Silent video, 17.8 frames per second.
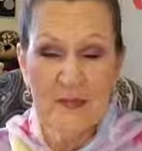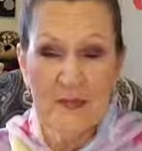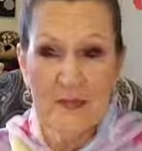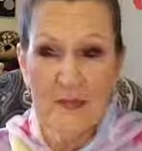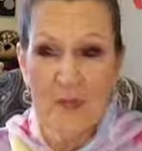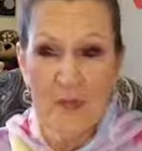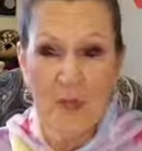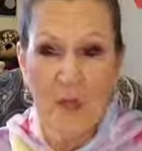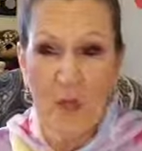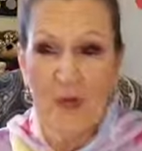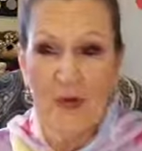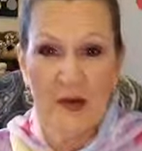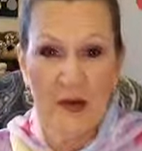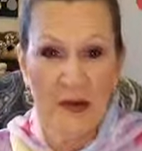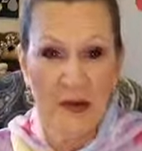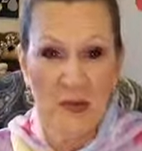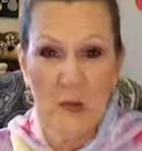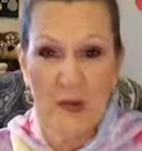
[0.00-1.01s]

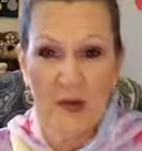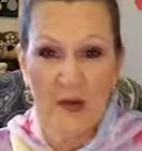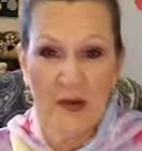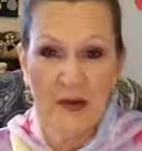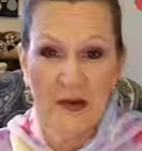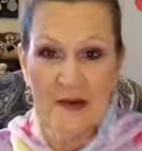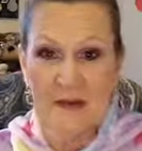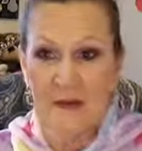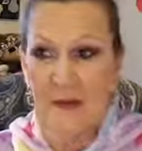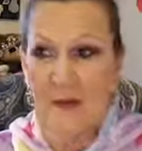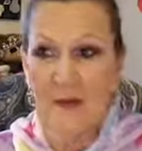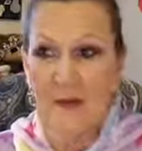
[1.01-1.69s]
warning, warning,